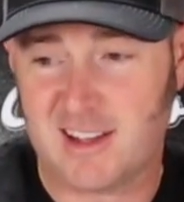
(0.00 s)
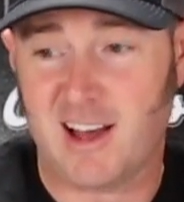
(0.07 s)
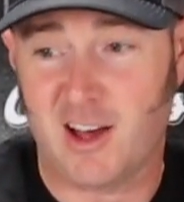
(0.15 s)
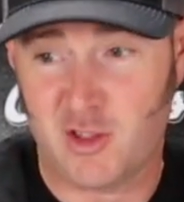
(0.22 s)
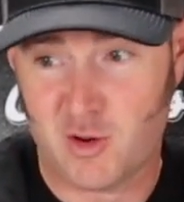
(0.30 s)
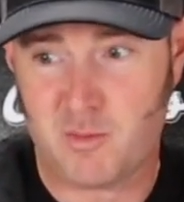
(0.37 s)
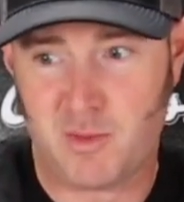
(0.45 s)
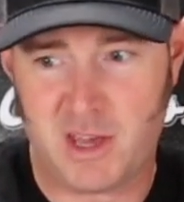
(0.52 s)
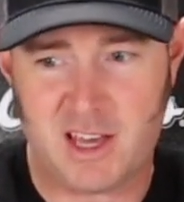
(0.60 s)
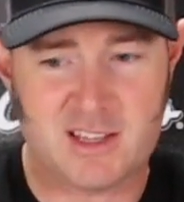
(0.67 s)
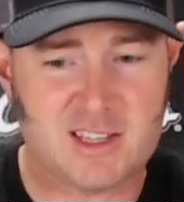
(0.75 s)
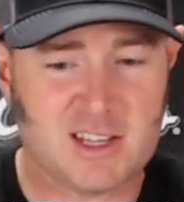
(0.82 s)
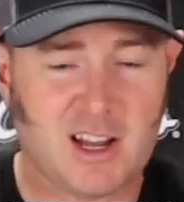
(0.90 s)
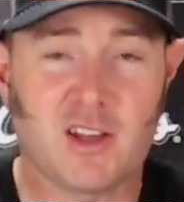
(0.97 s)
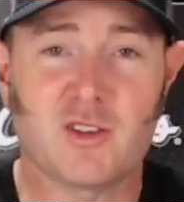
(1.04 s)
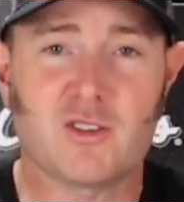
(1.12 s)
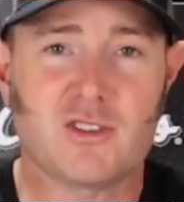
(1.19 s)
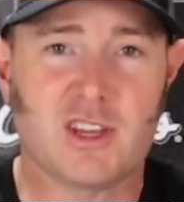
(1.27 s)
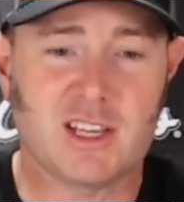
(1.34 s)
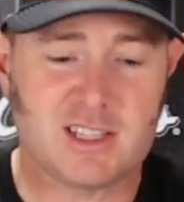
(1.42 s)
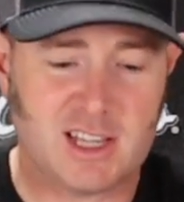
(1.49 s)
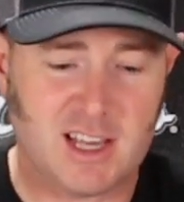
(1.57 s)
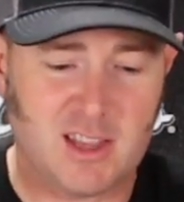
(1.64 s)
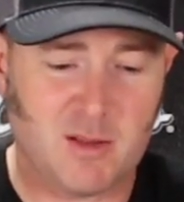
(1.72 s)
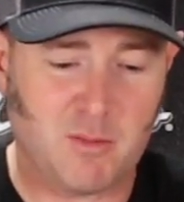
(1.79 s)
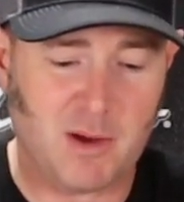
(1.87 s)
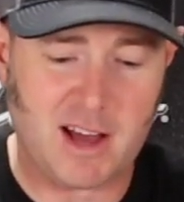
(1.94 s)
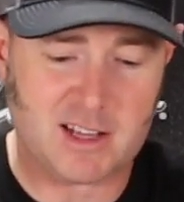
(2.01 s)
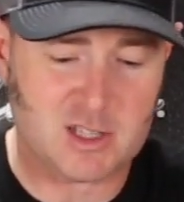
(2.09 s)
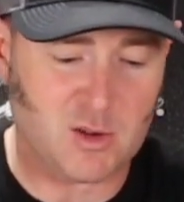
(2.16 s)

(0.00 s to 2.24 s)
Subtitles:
other beads and other things in the box,